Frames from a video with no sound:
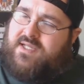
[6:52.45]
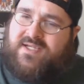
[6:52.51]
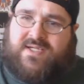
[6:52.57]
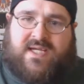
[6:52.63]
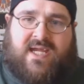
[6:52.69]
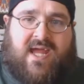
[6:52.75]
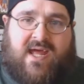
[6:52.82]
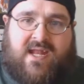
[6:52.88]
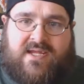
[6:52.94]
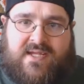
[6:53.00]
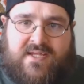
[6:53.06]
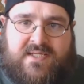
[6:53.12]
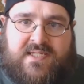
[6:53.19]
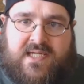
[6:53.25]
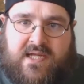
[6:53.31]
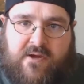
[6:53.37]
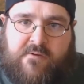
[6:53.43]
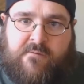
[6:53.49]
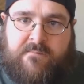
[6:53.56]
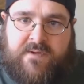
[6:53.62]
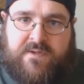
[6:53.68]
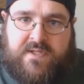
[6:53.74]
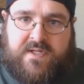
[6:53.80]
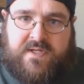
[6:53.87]
it's got hints of
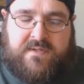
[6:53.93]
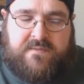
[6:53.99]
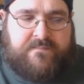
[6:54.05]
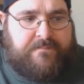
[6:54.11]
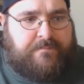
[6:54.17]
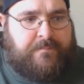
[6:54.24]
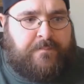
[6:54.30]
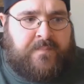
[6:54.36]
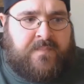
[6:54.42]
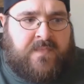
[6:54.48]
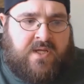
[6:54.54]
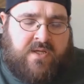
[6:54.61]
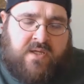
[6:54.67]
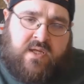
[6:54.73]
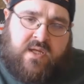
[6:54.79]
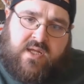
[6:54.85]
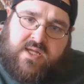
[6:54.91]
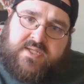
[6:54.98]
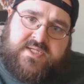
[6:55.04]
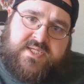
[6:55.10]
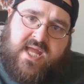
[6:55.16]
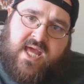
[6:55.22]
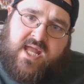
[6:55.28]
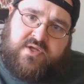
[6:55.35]
caramel in it.
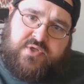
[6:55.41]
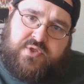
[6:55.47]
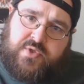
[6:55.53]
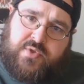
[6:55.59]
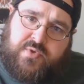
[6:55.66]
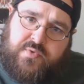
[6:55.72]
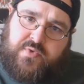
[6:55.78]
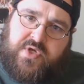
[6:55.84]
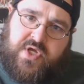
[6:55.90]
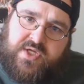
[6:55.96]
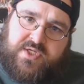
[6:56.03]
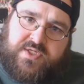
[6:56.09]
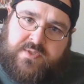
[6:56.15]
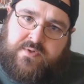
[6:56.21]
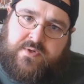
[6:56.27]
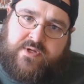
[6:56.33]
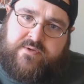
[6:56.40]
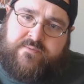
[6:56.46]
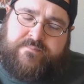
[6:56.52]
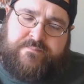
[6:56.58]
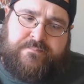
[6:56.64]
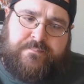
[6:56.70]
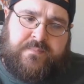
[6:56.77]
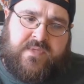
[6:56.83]
It's not a true custard.
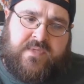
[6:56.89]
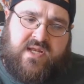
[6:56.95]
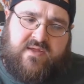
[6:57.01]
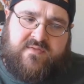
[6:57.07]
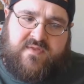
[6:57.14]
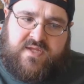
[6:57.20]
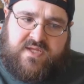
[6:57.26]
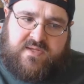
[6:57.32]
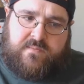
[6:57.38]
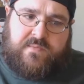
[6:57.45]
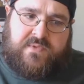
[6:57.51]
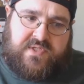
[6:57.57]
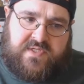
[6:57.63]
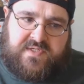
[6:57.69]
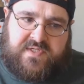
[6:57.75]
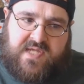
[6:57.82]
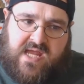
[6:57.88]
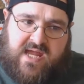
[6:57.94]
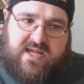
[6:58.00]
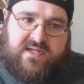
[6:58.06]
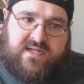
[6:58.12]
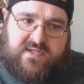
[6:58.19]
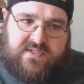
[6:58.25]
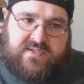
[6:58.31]
And I think it was
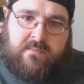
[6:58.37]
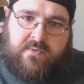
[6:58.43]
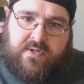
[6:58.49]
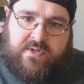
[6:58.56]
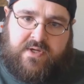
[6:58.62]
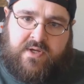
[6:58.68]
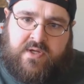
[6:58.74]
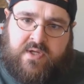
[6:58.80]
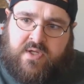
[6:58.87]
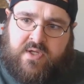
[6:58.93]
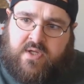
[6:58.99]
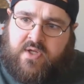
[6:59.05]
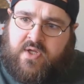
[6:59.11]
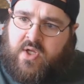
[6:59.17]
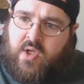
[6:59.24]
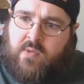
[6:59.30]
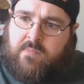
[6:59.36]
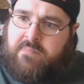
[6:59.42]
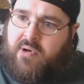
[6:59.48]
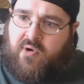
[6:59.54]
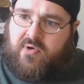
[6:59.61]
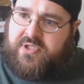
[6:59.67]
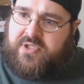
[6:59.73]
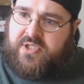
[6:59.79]
designed this way,
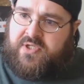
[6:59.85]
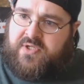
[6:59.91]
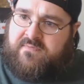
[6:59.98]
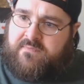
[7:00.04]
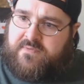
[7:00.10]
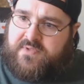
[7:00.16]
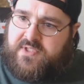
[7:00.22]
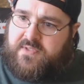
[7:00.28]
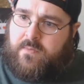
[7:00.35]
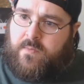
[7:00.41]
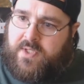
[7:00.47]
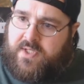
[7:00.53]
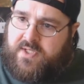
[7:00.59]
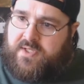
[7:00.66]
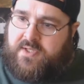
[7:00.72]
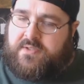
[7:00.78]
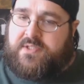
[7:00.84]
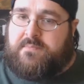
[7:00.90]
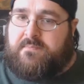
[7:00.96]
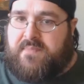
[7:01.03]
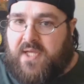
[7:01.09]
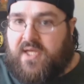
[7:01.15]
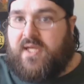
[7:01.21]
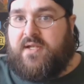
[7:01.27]
personally for someone else.
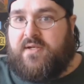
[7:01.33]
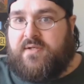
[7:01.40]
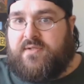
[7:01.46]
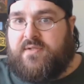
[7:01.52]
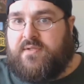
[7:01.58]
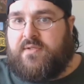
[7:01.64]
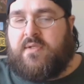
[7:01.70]
But